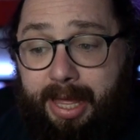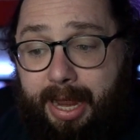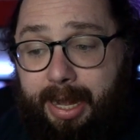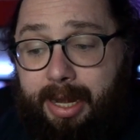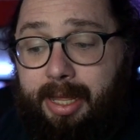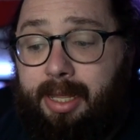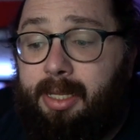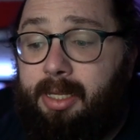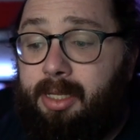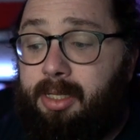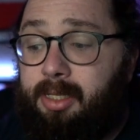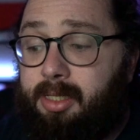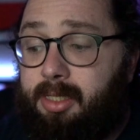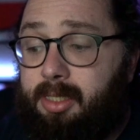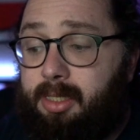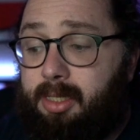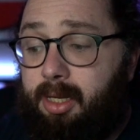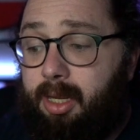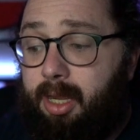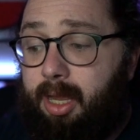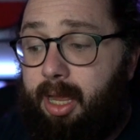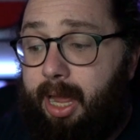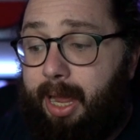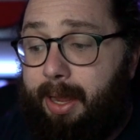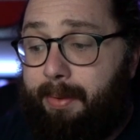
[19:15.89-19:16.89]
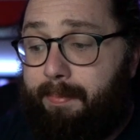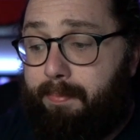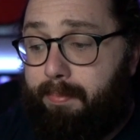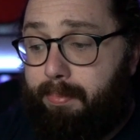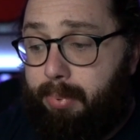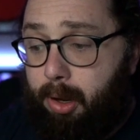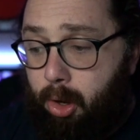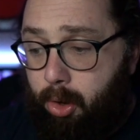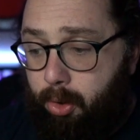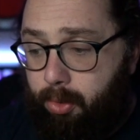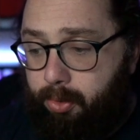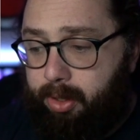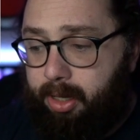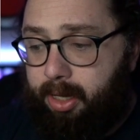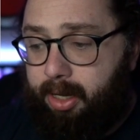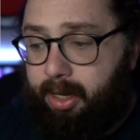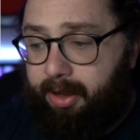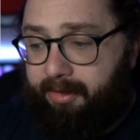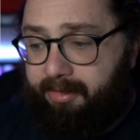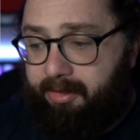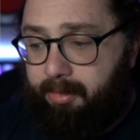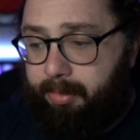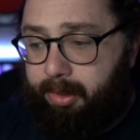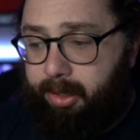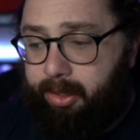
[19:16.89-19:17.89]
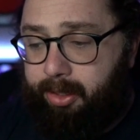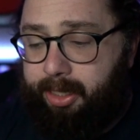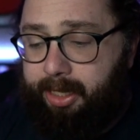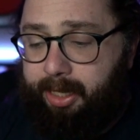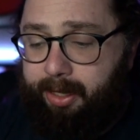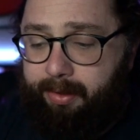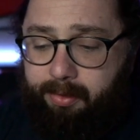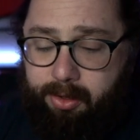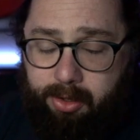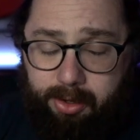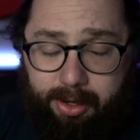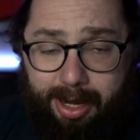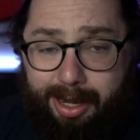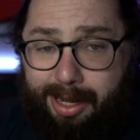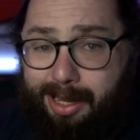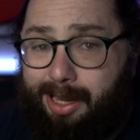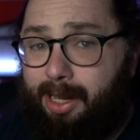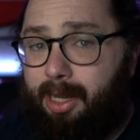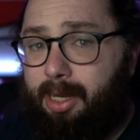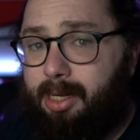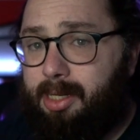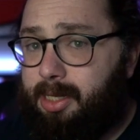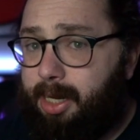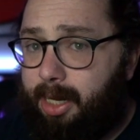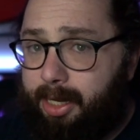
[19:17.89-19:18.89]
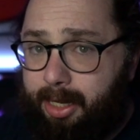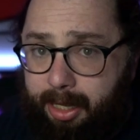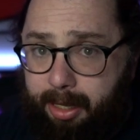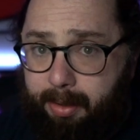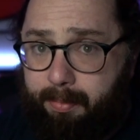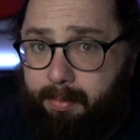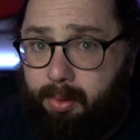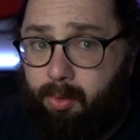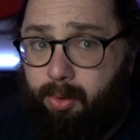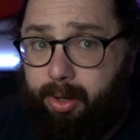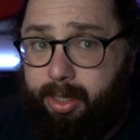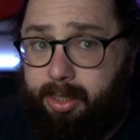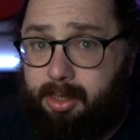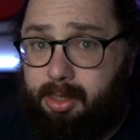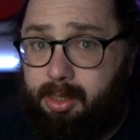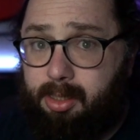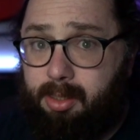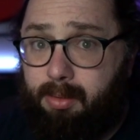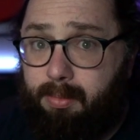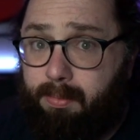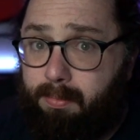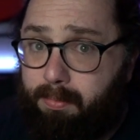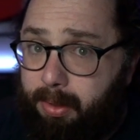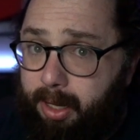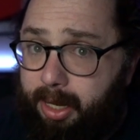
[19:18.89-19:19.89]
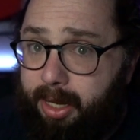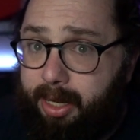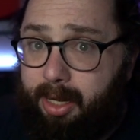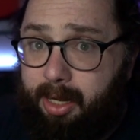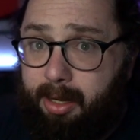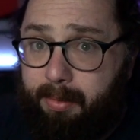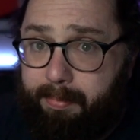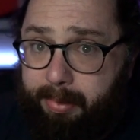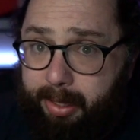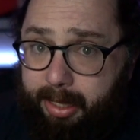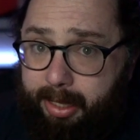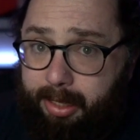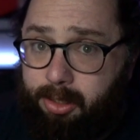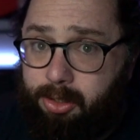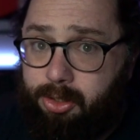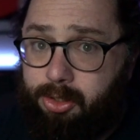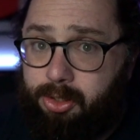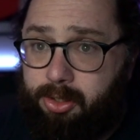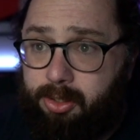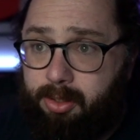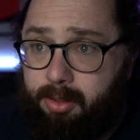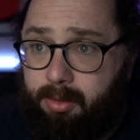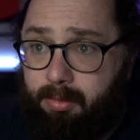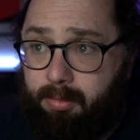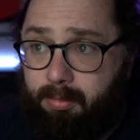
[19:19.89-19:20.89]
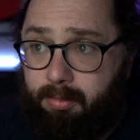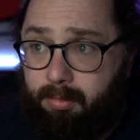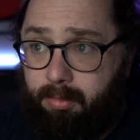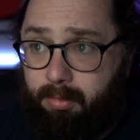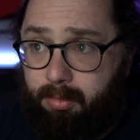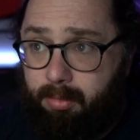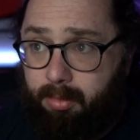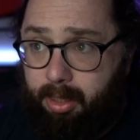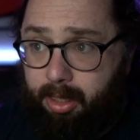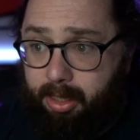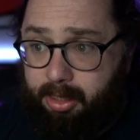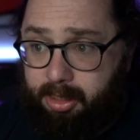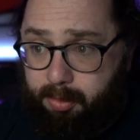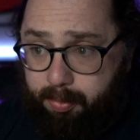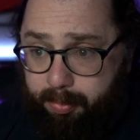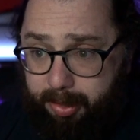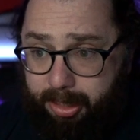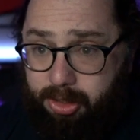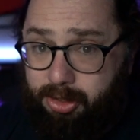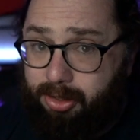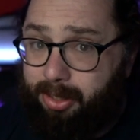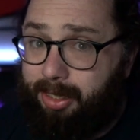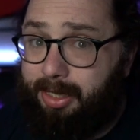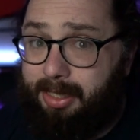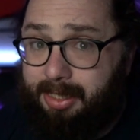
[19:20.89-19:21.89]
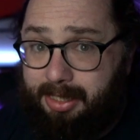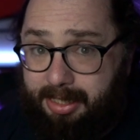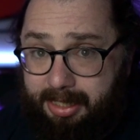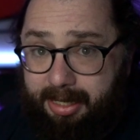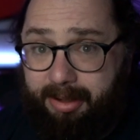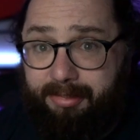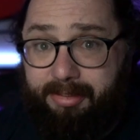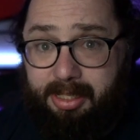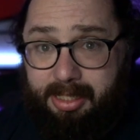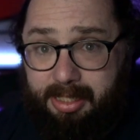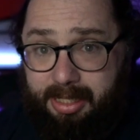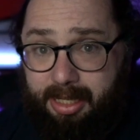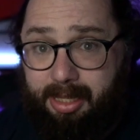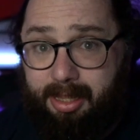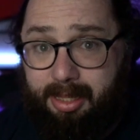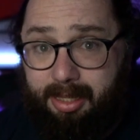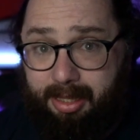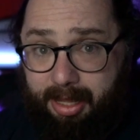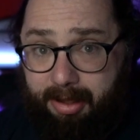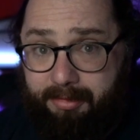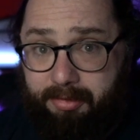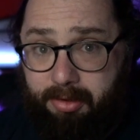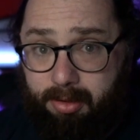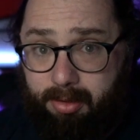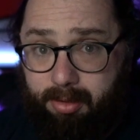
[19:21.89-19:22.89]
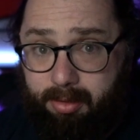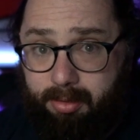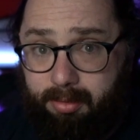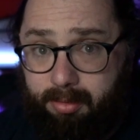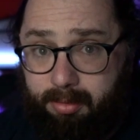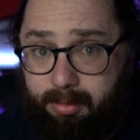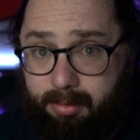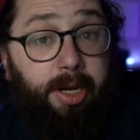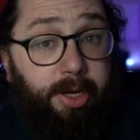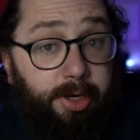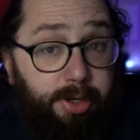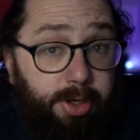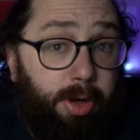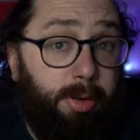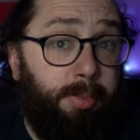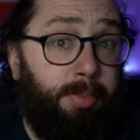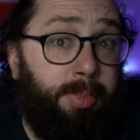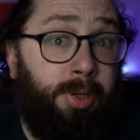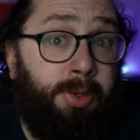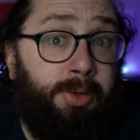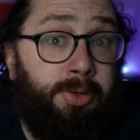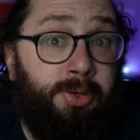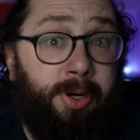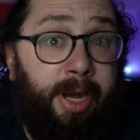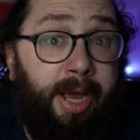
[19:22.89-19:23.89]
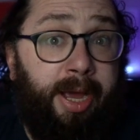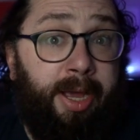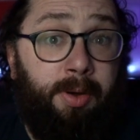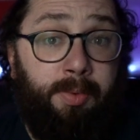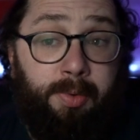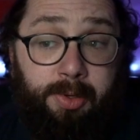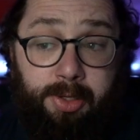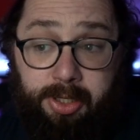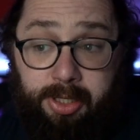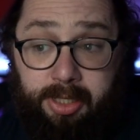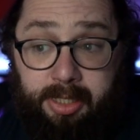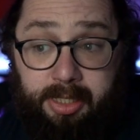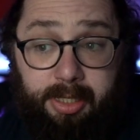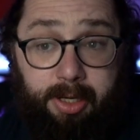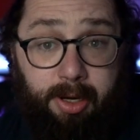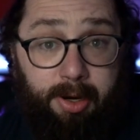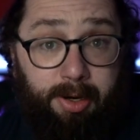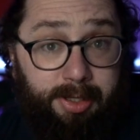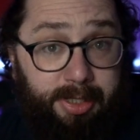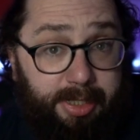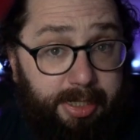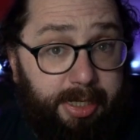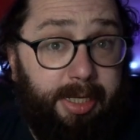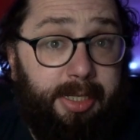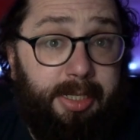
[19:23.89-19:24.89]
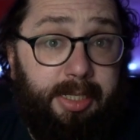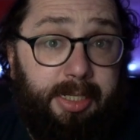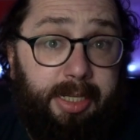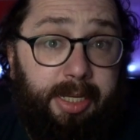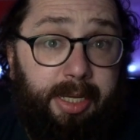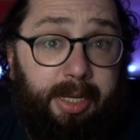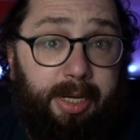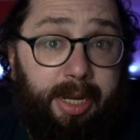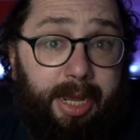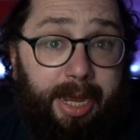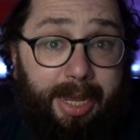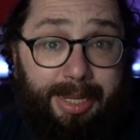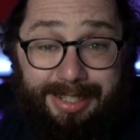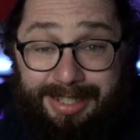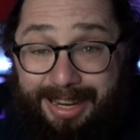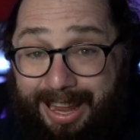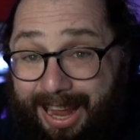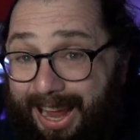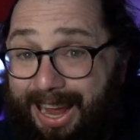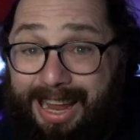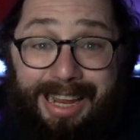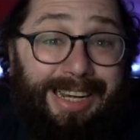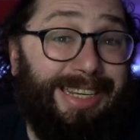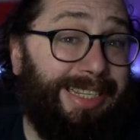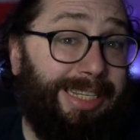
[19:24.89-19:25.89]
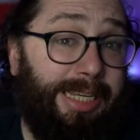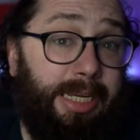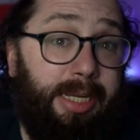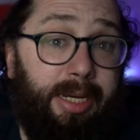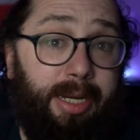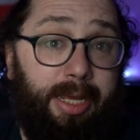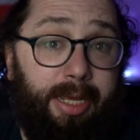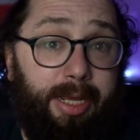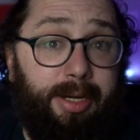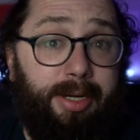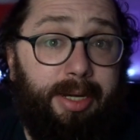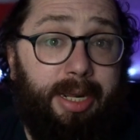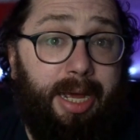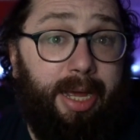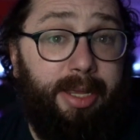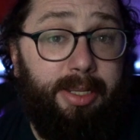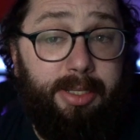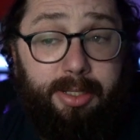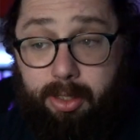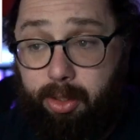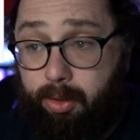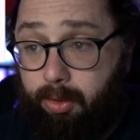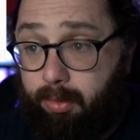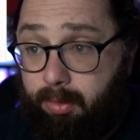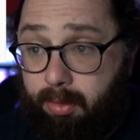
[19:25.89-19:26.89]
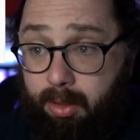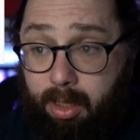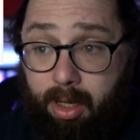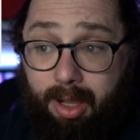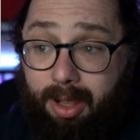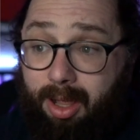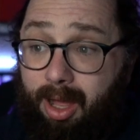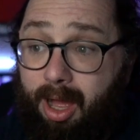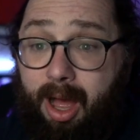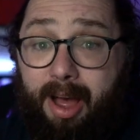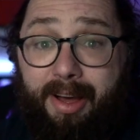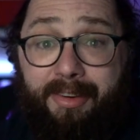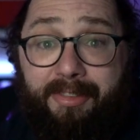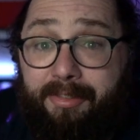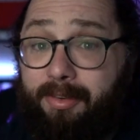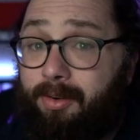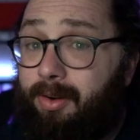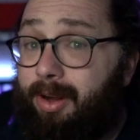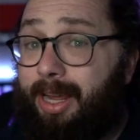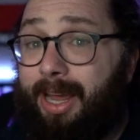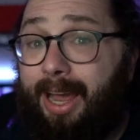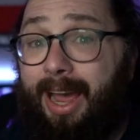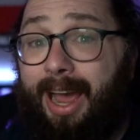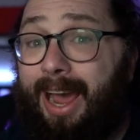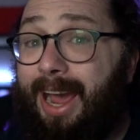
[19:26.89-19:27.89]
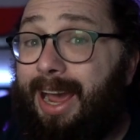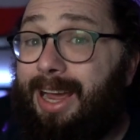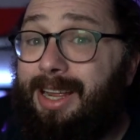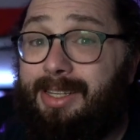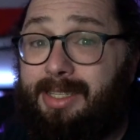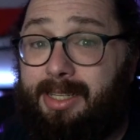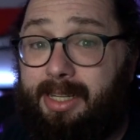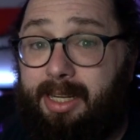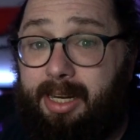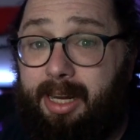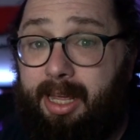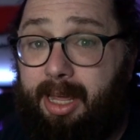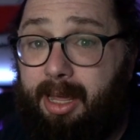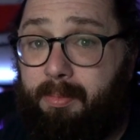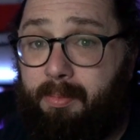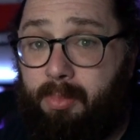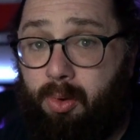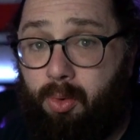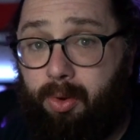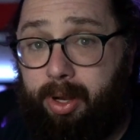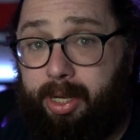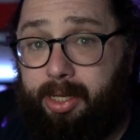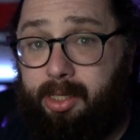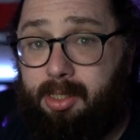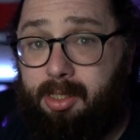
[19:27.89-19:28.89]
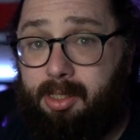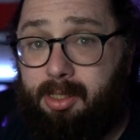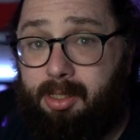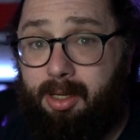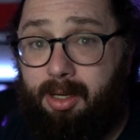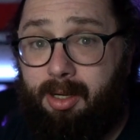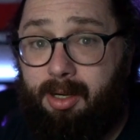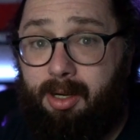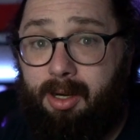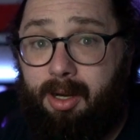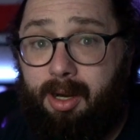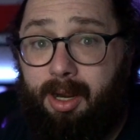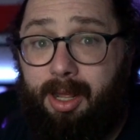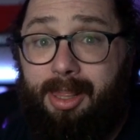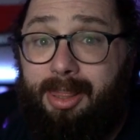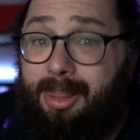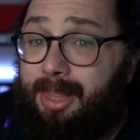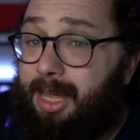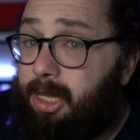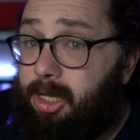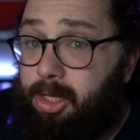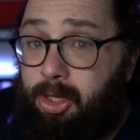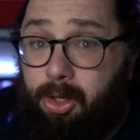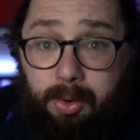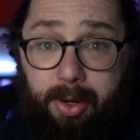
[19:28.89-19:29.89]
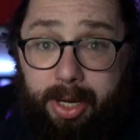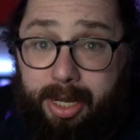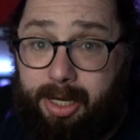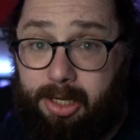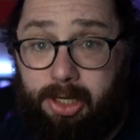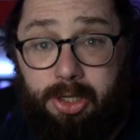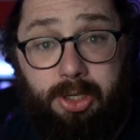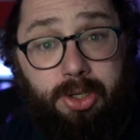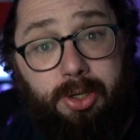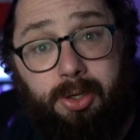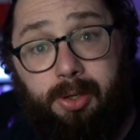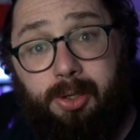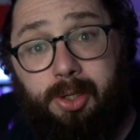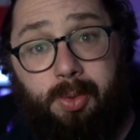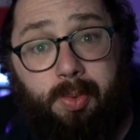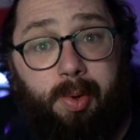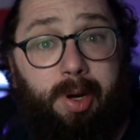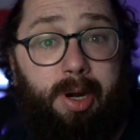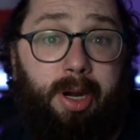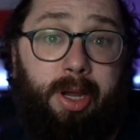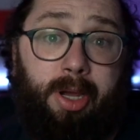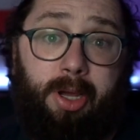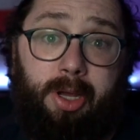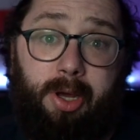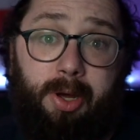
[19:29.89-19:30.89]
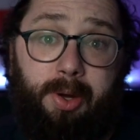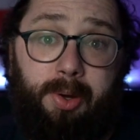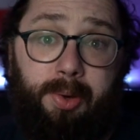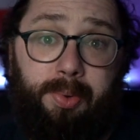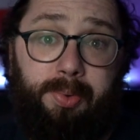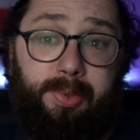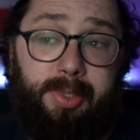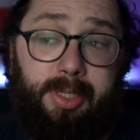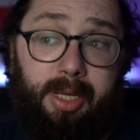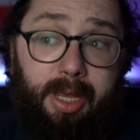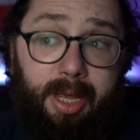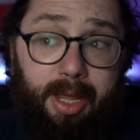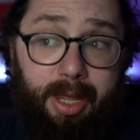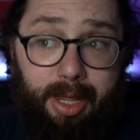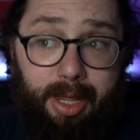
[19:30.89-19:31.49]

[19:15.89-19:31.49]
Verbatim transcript: is a potent enough ability. You're not getting a ton of hit points, but in a pinch, especially at 17th level, like an adult blue dragon, which is CR 16, has 18 hit die. So a free 18 hit points that you get to choose where it goes